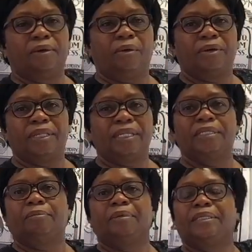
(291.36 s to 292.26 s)
all
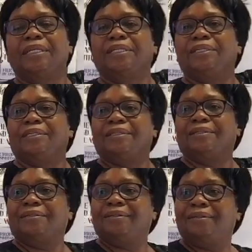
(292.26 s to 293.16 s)
these
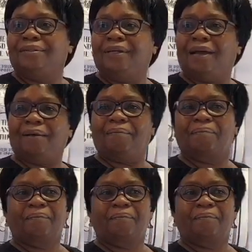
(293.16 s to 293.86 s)
messages. Yeah?